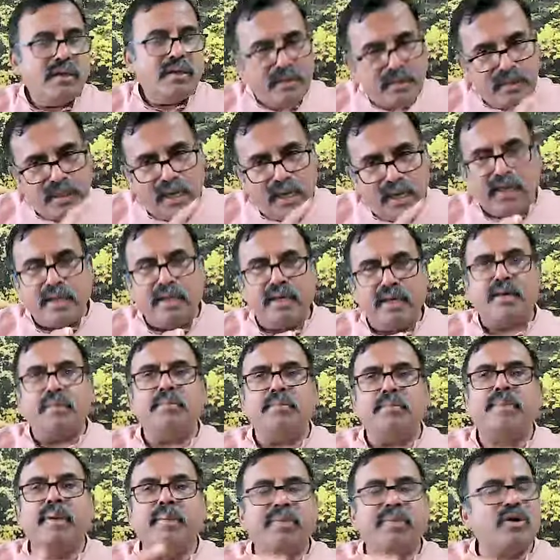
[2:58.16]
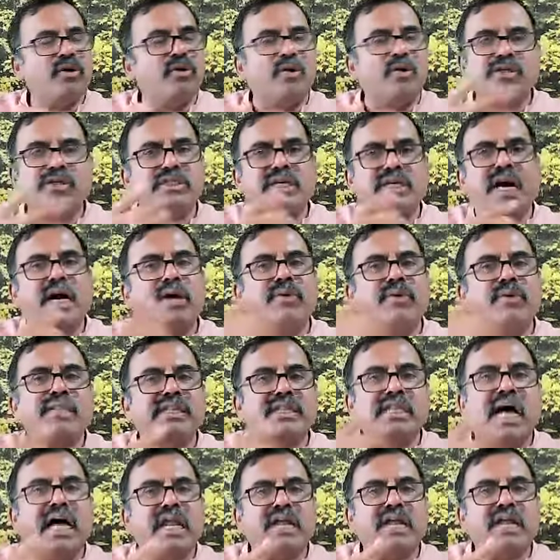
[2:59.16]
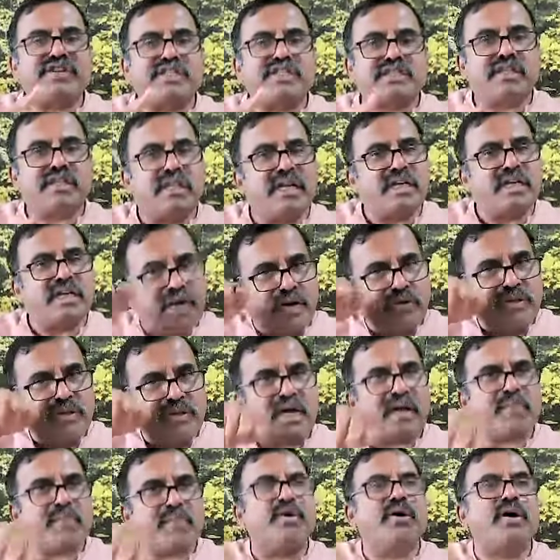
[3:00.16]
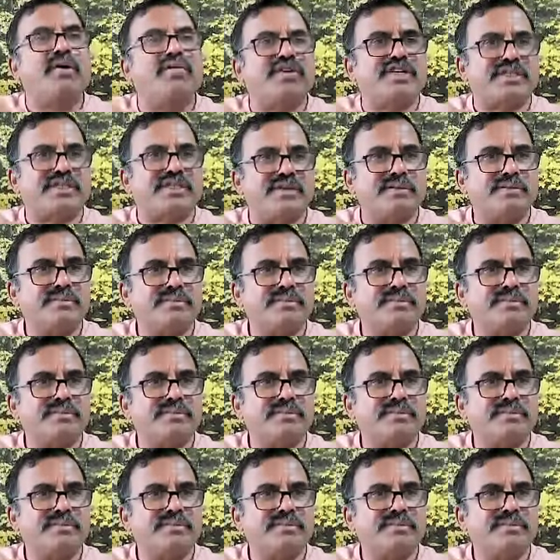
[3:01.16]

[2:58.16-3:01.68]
Yeah. People don't start with Jnana first, they start with Karma Yoga first.